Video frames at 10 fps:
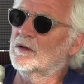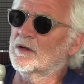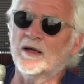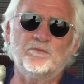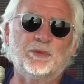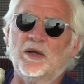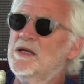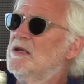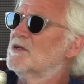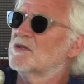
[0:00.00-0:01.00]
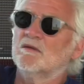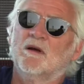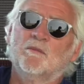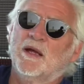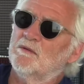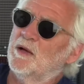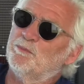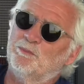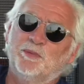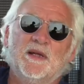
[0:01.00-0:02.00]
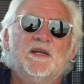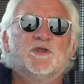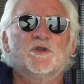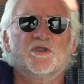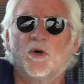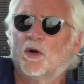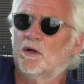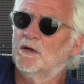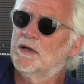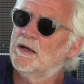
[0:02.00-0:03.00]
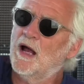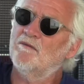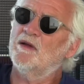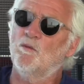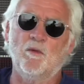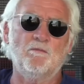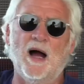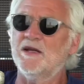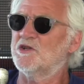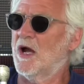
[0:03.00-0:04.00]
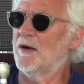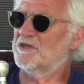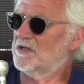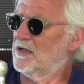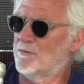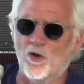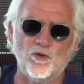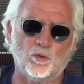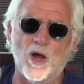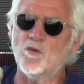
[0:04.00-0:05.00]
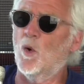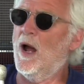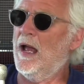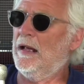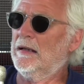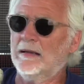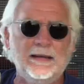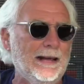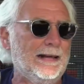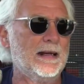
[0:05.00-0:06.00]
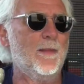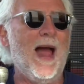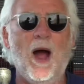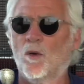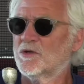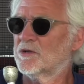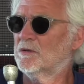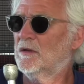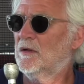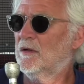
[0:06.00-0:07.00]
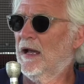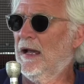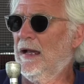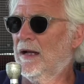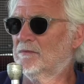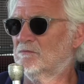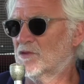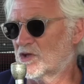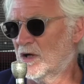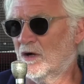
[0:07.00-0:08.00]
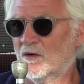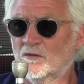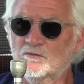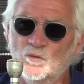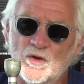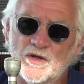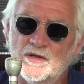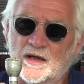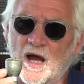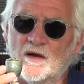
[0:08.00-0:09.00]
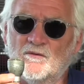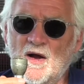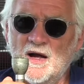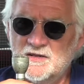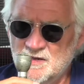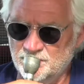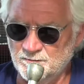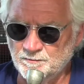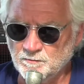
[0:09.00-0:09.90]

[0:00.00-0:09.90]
I get planes. I uh, get uh, planes are circling, and right. get, my job is to get them on the runway yeah. and get them out. Right. And so within the confines of